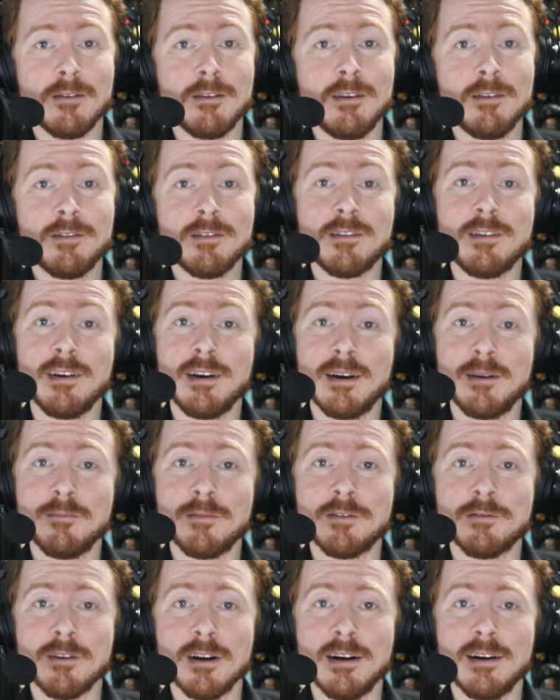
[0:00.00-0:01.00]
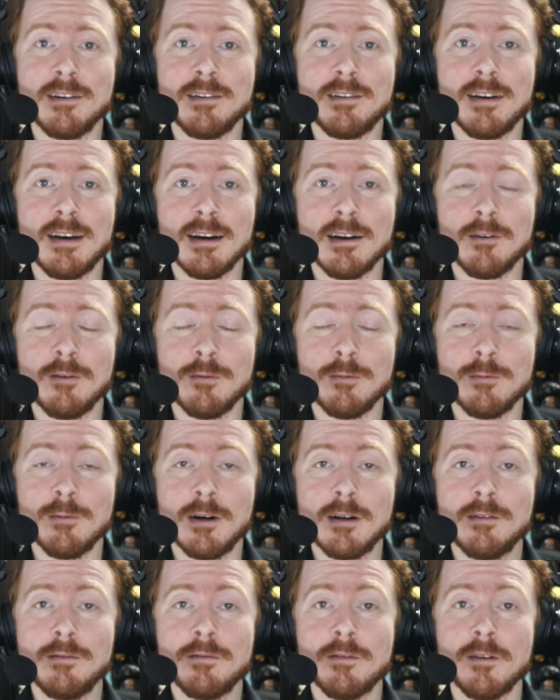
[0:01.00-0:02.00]
this time to try and tackle
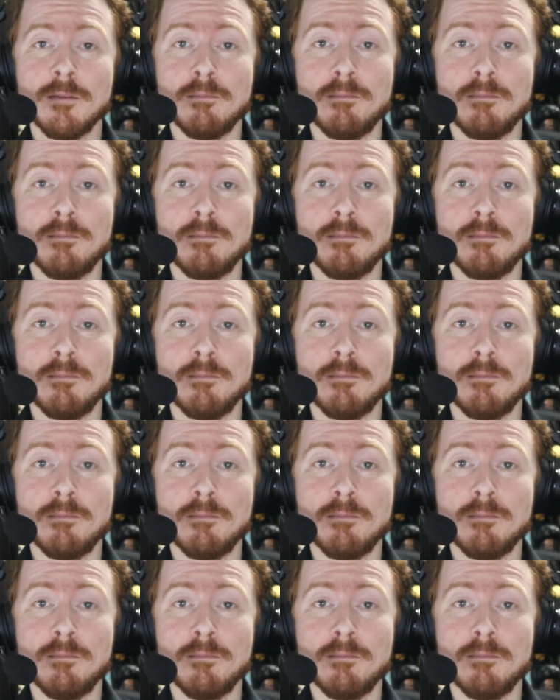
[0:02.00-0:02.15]
one of the